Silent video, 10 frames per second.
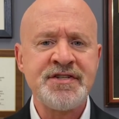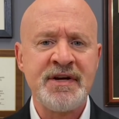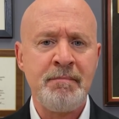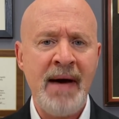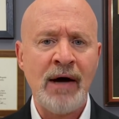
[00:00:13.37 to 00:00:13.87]
to
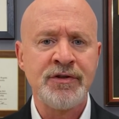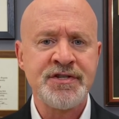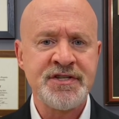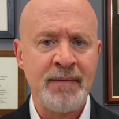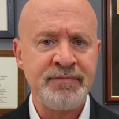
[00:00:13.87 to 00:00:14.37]
mount
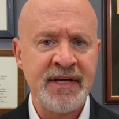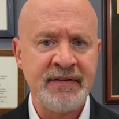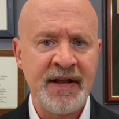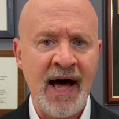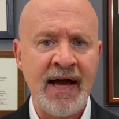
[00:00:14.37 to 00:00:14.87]
something
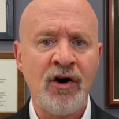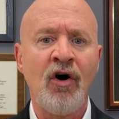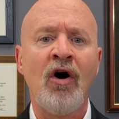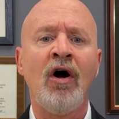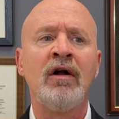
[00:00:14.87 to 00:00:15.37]
that I
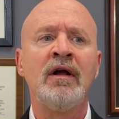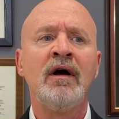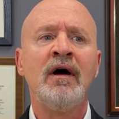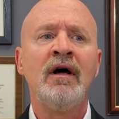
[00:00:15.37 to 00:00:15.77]
call